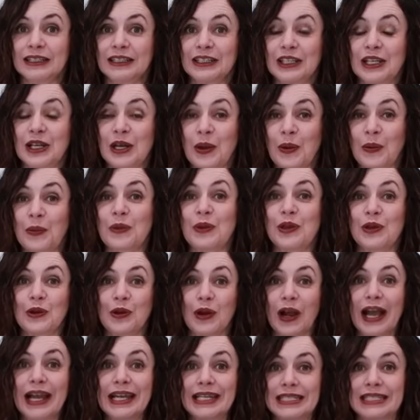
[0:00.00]

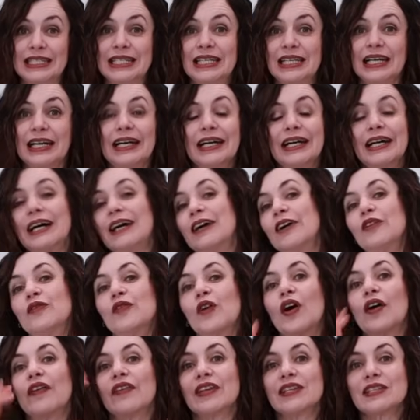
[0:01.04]
your idea of
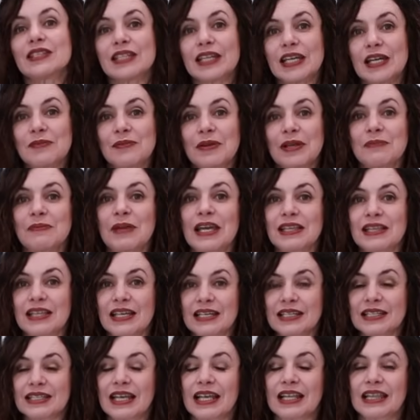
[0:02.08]
on this day I'm gonna make
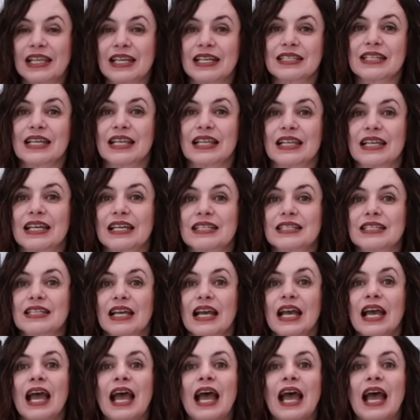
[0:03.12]
this and this and this,